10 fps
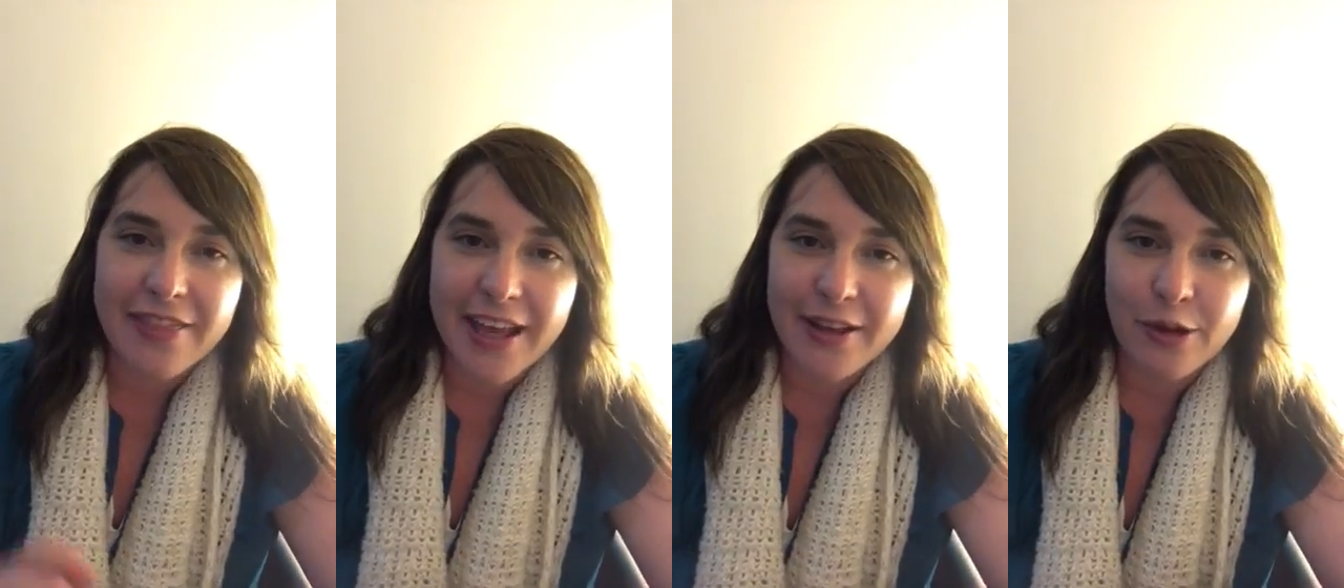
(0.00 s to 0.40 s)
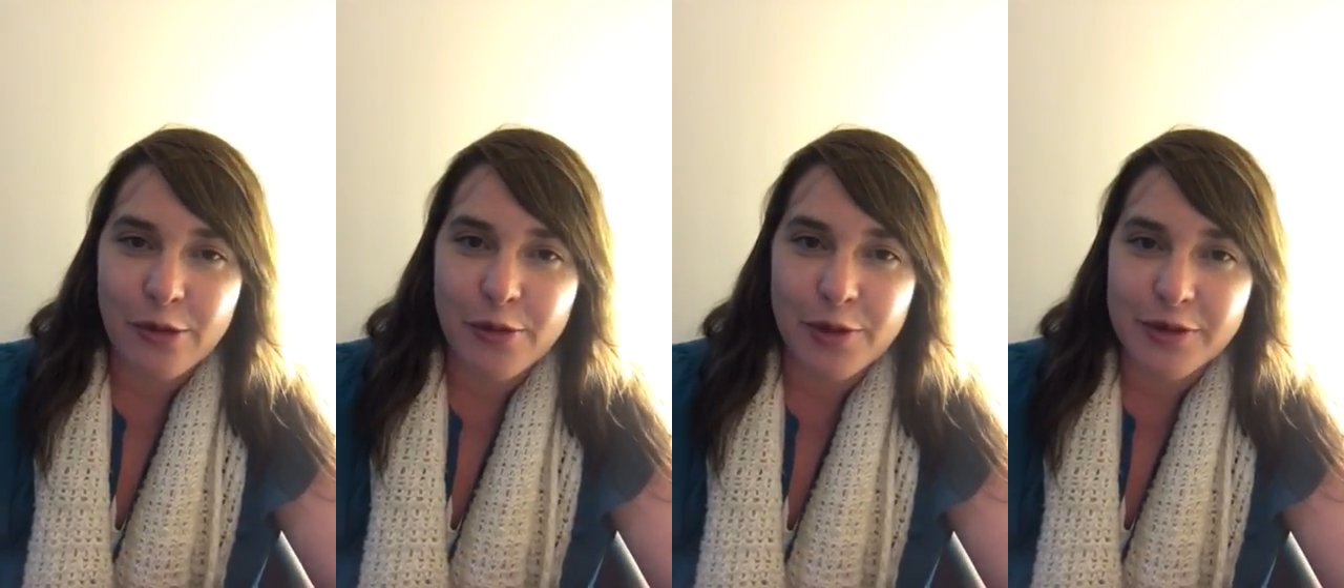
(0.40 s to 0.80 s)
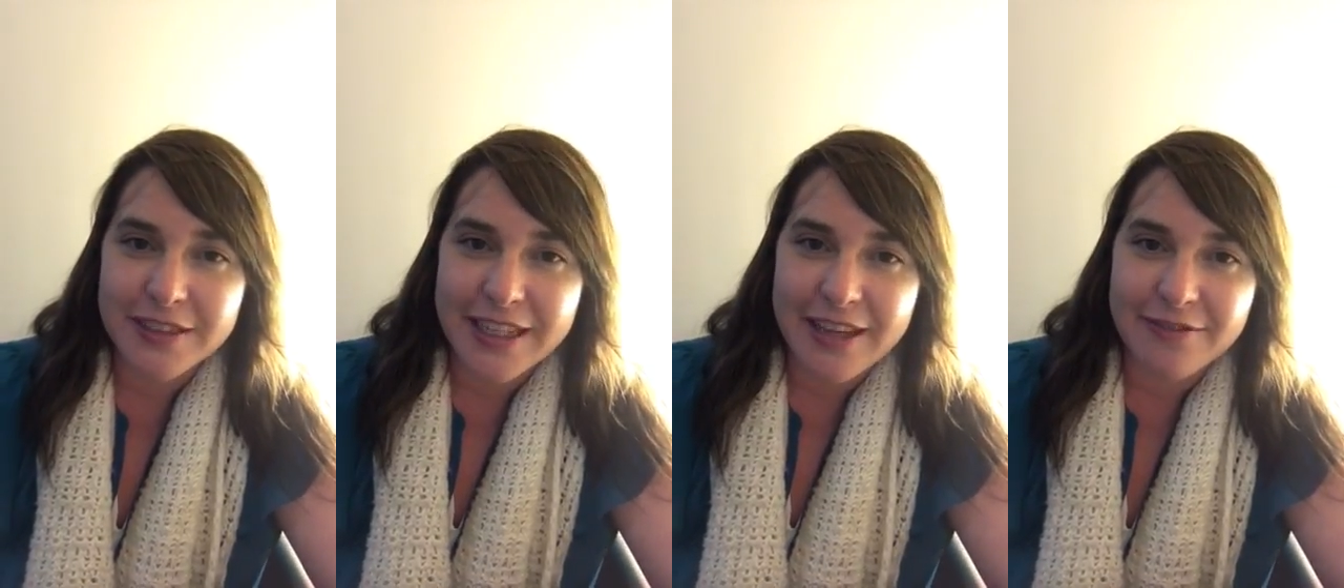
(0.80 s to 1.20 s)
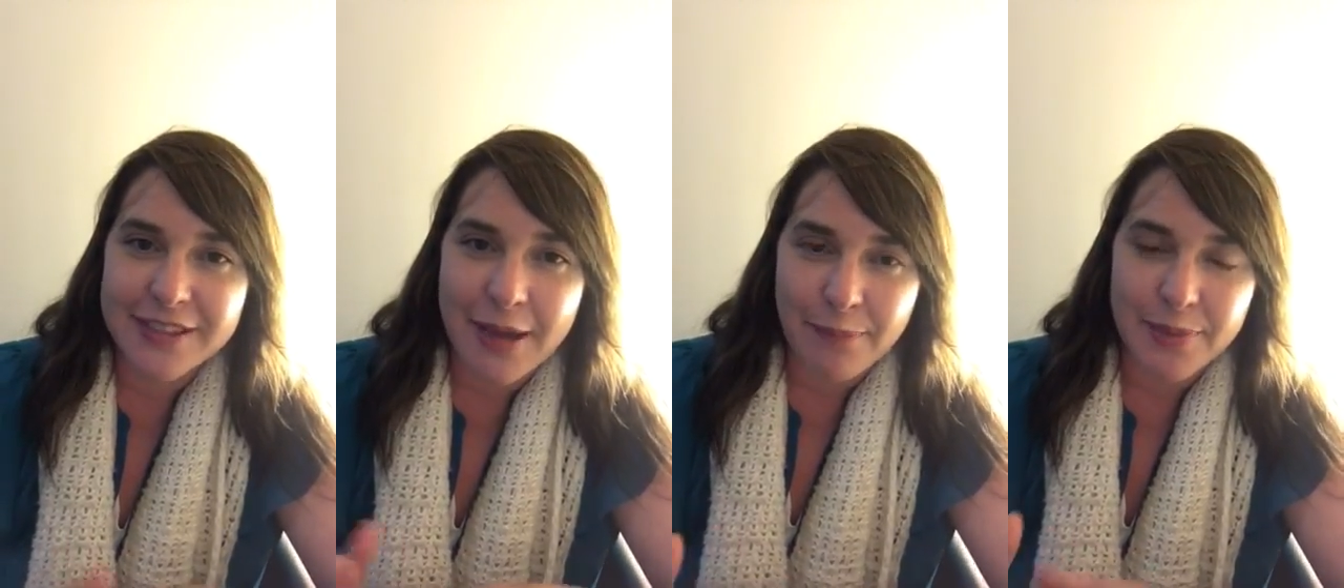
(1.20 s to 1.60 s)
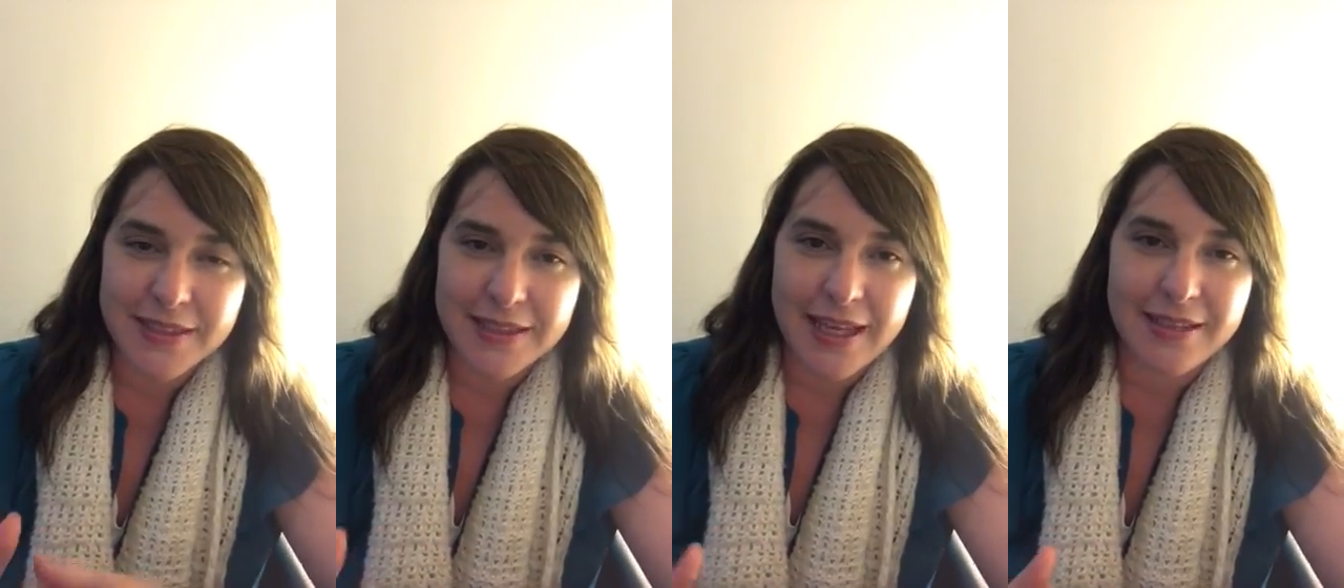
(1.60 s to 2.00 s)
then you will receive
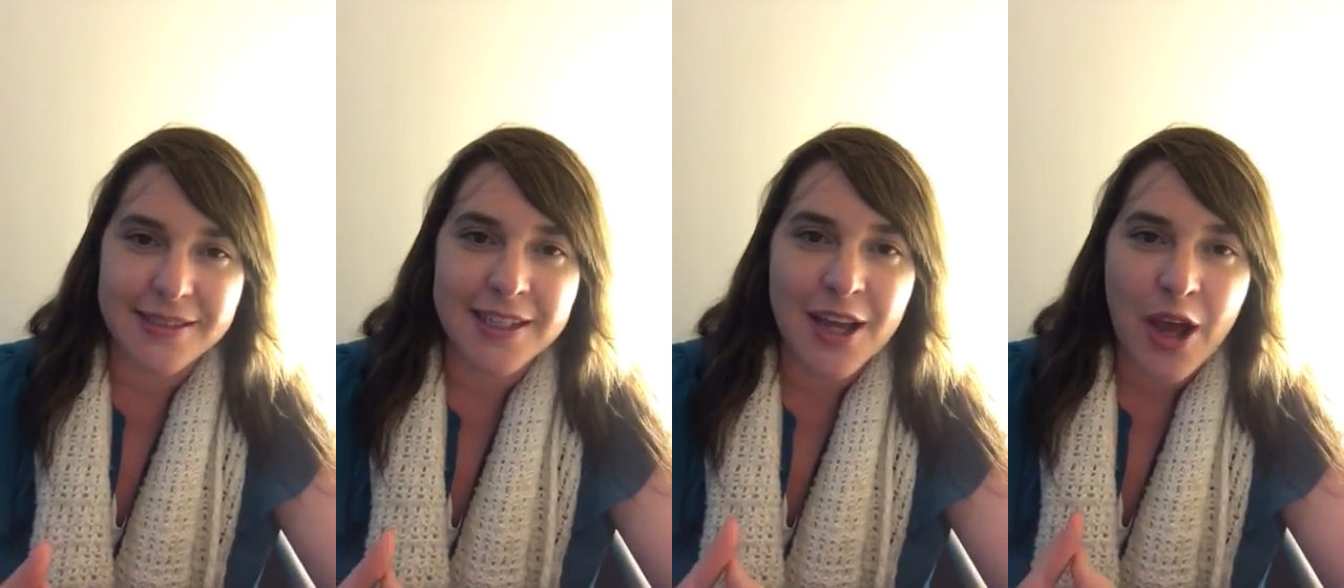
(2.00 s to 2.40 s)
10%